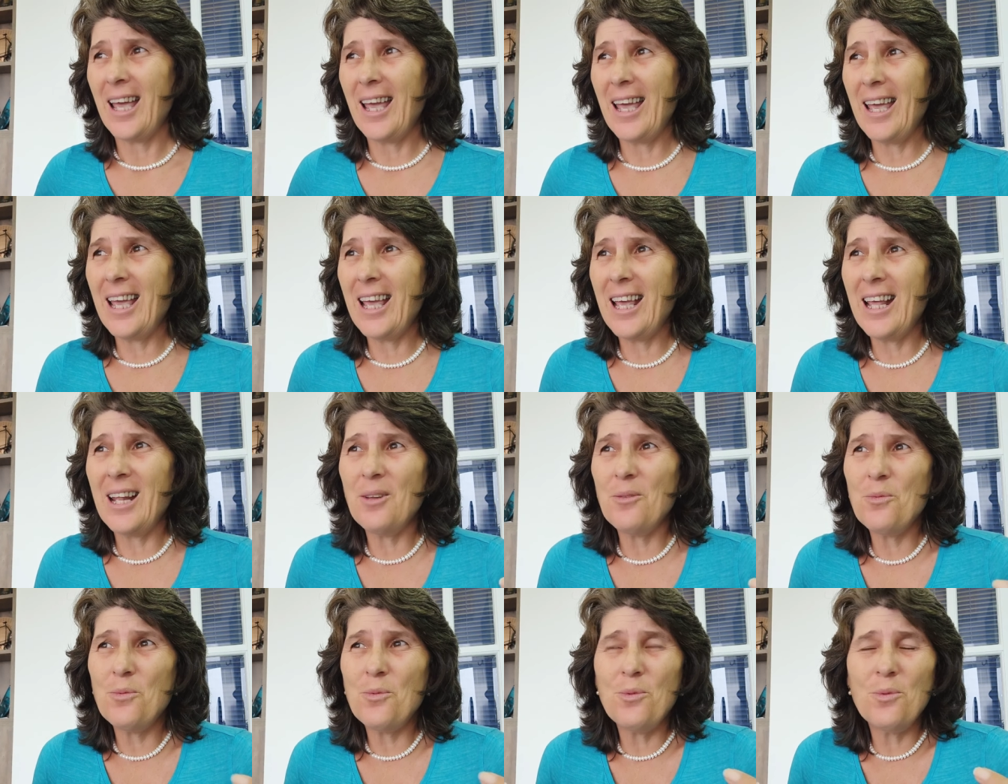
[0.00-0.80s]

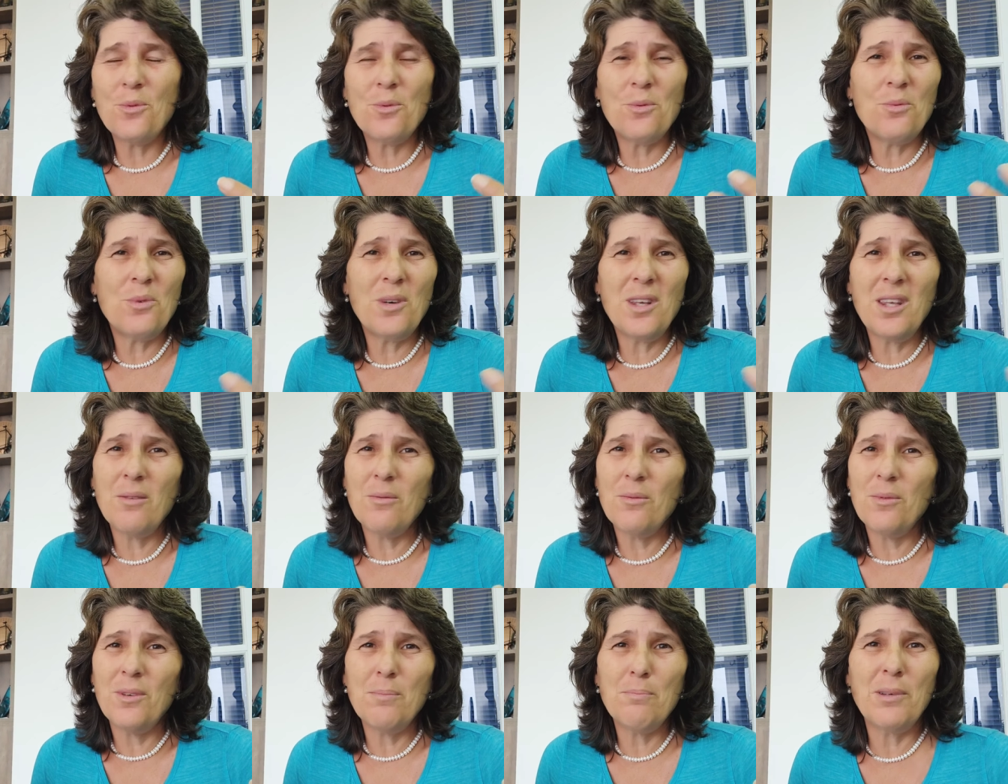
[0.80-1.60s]
and we,
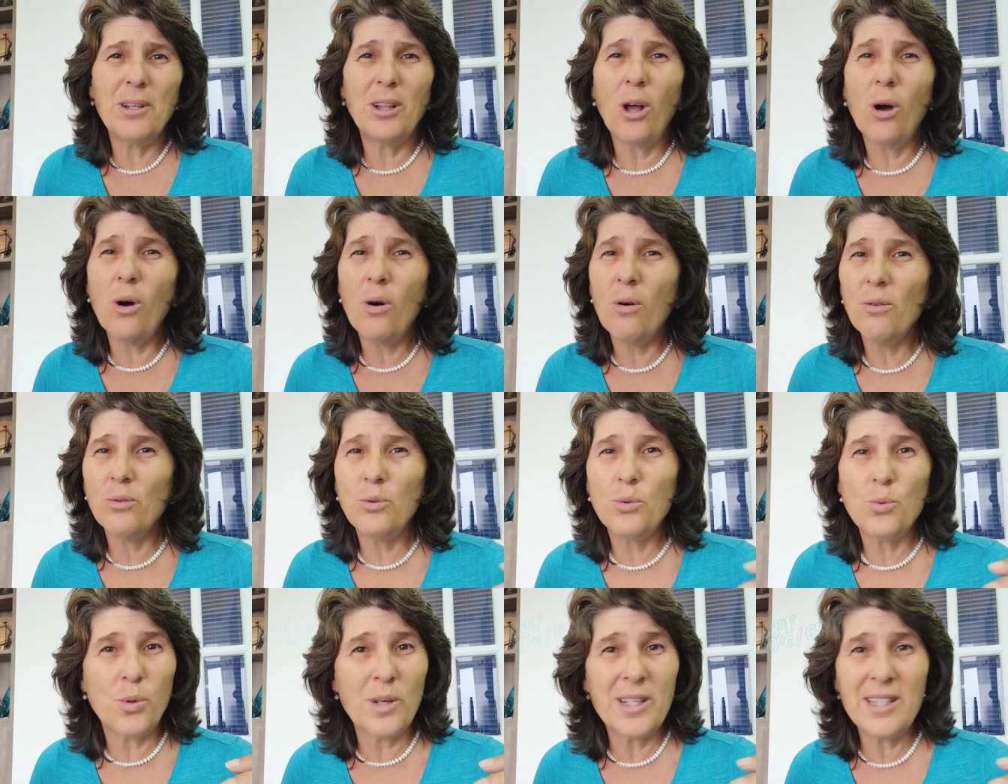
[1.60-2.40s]
we below
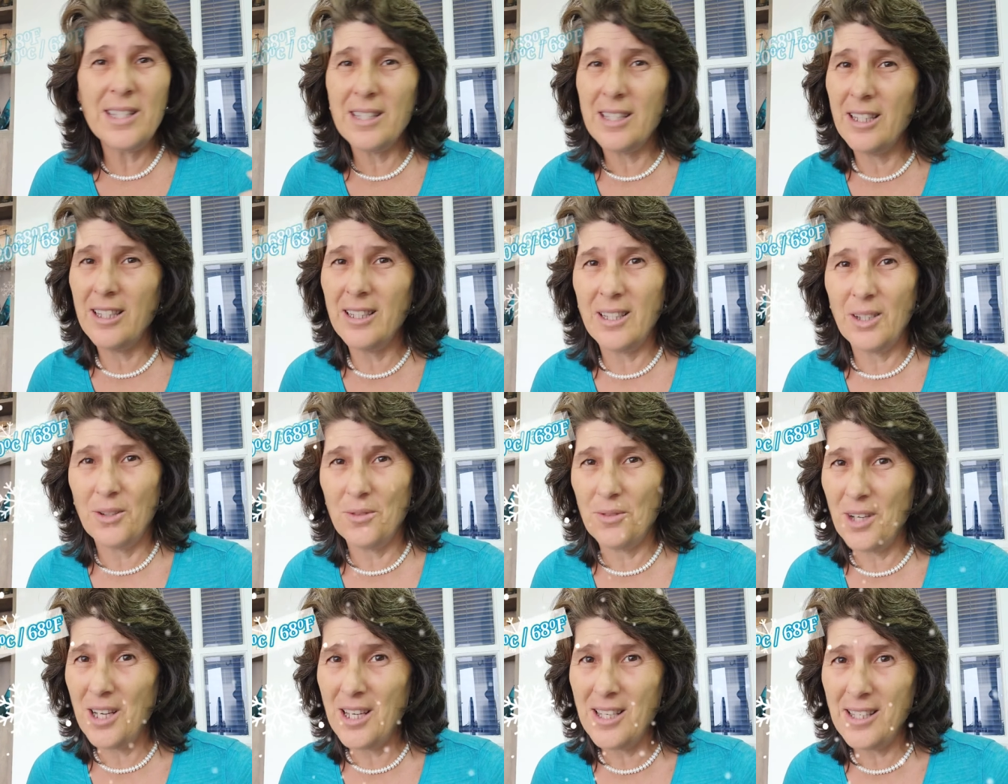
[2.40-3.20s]
20
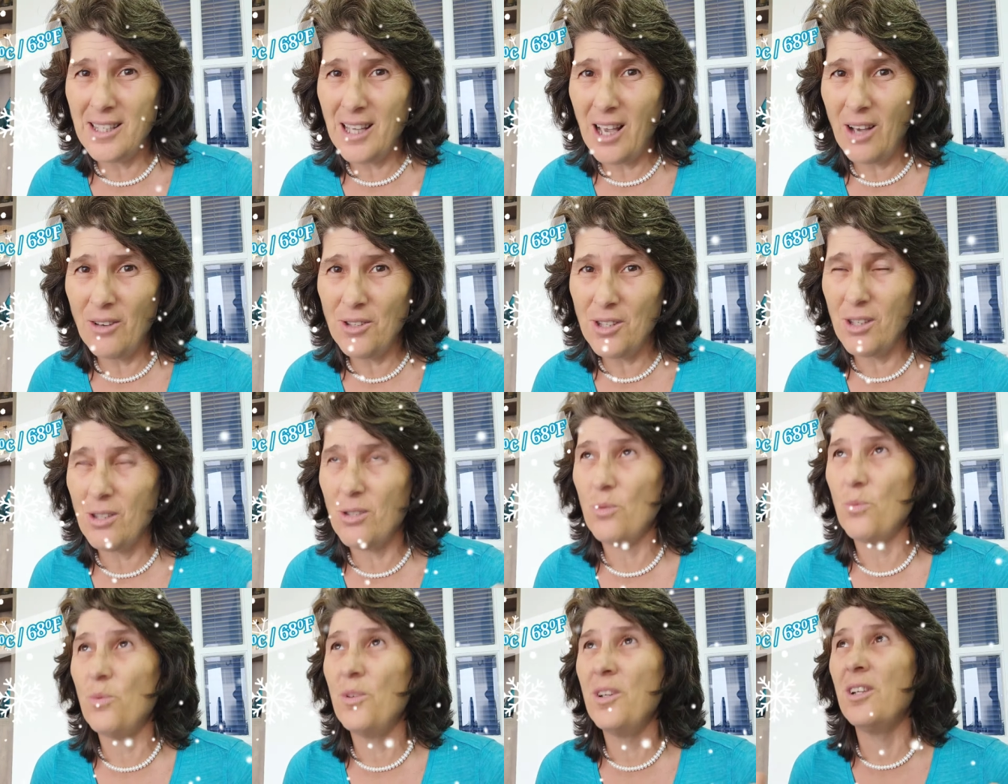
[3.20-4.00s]
degrees
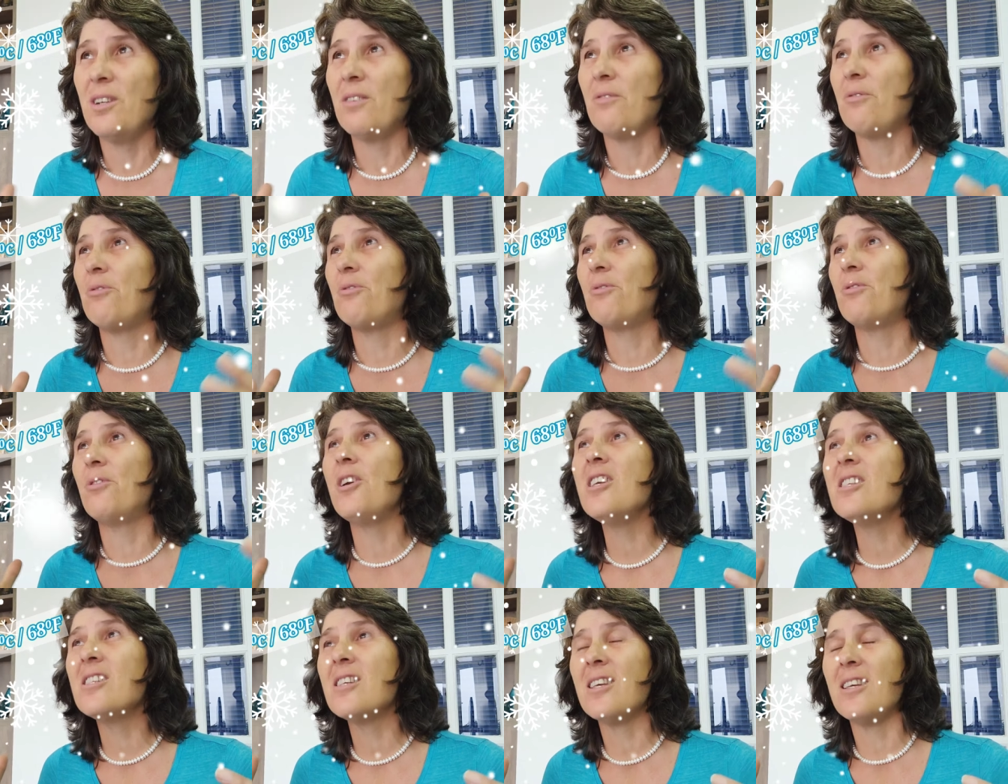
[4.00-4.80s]
celsius we are
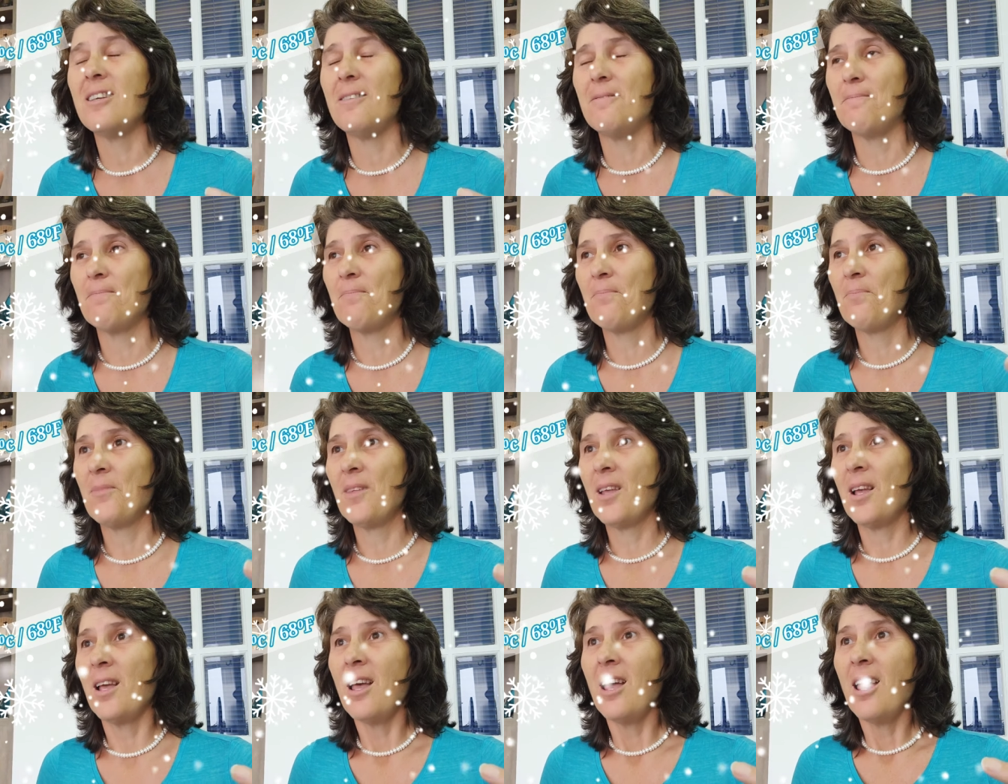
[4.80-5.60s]
freezing
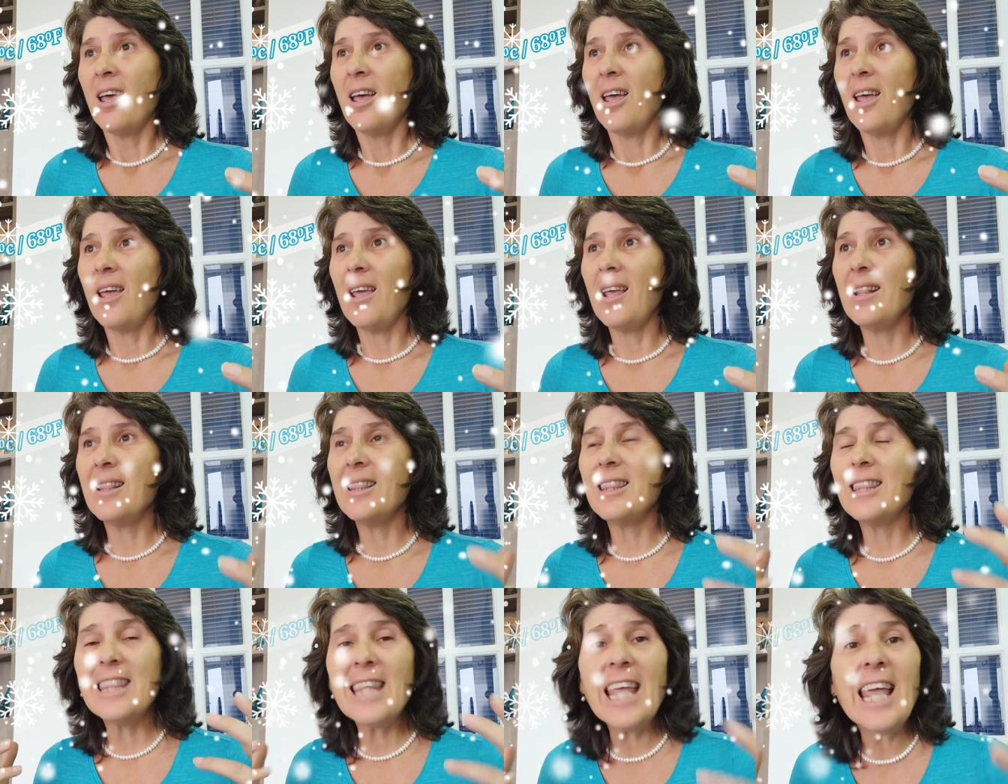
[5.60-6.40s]

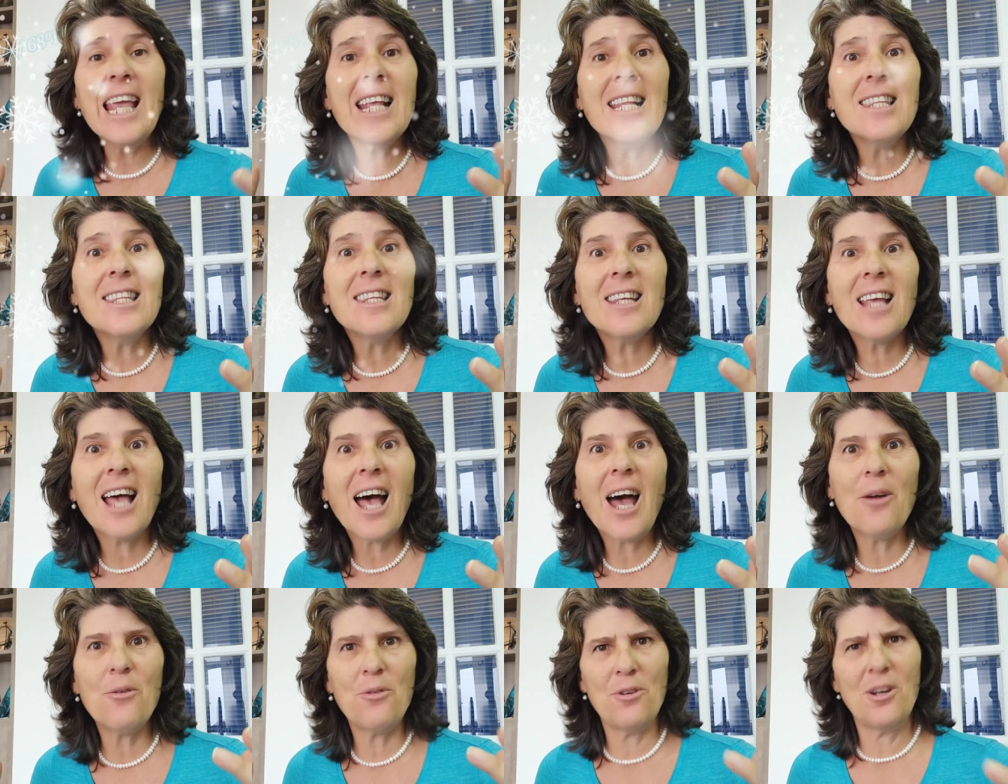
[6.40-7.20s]
and then
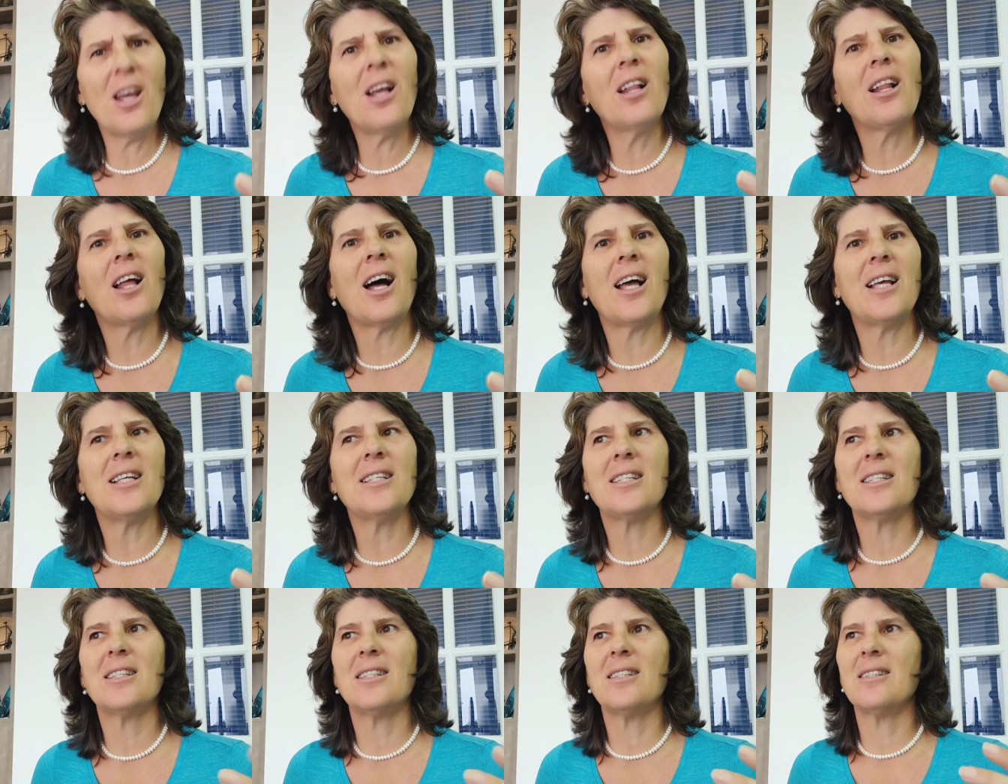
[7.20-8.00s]
i
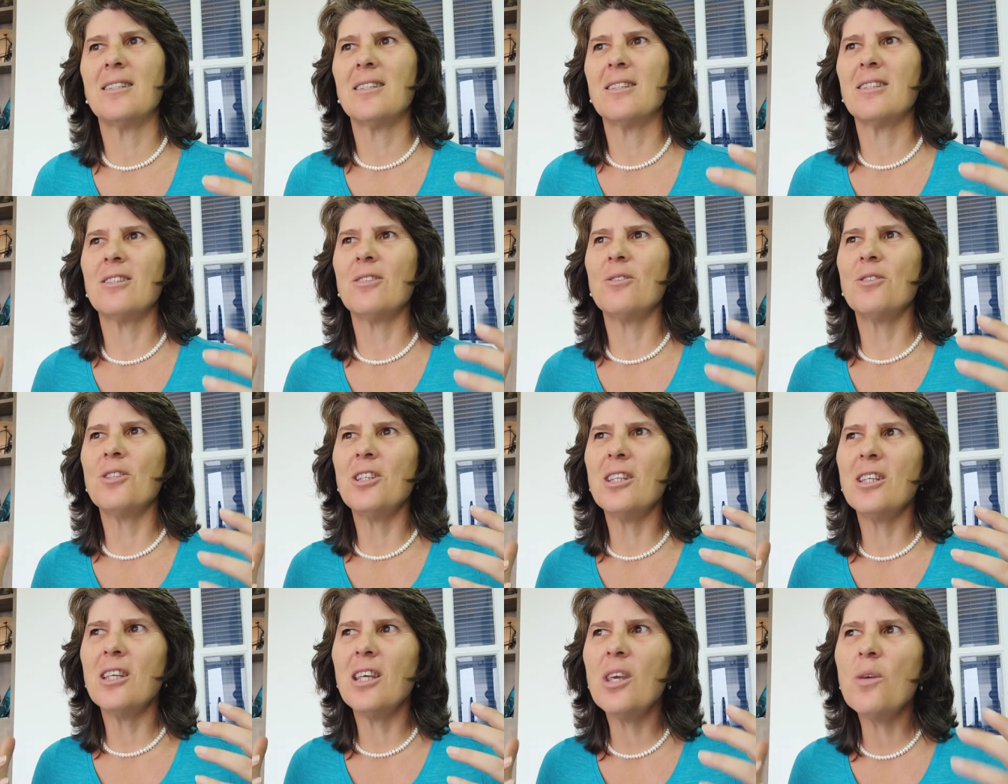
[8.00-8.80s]
realized
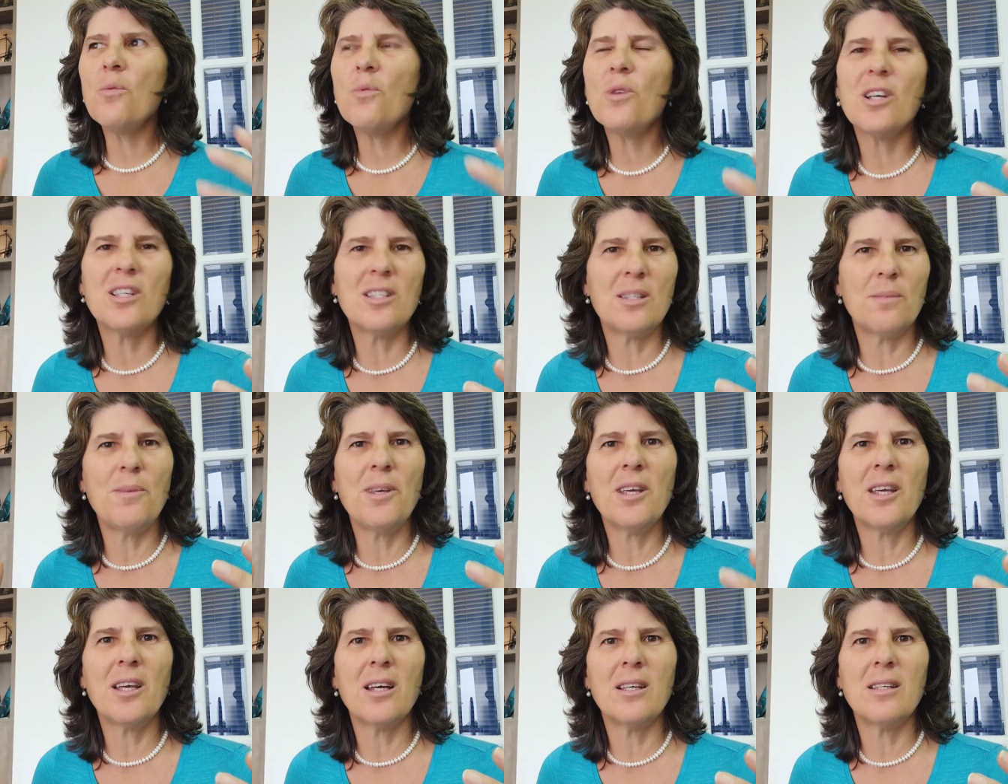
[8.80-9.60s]
it was
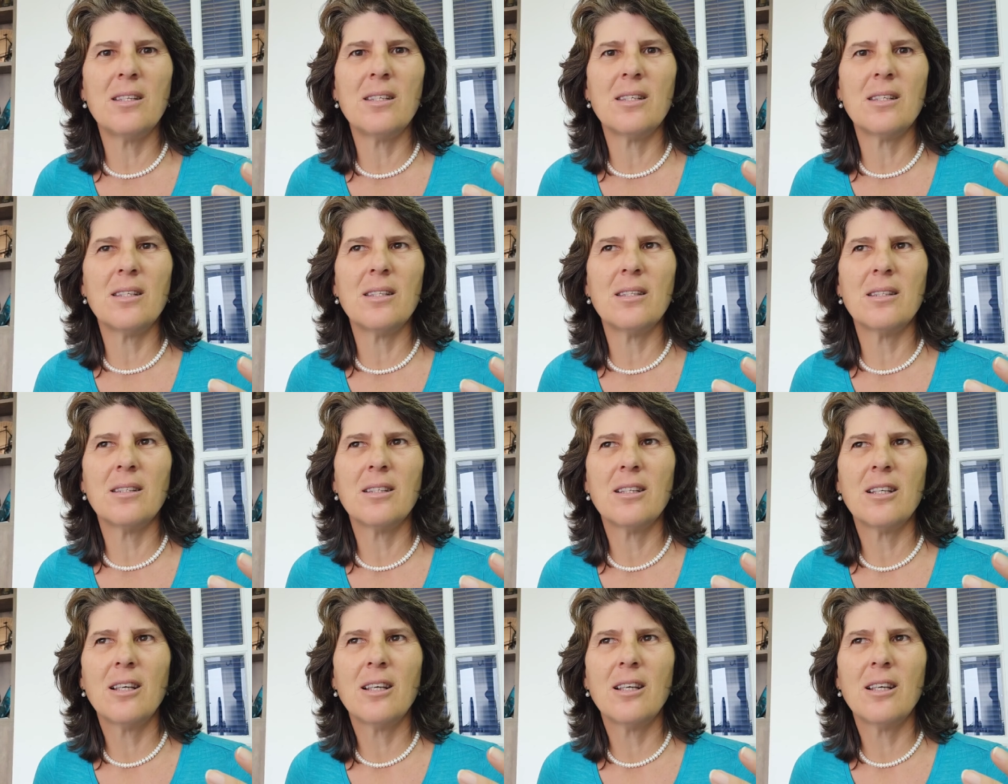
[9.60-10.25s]
because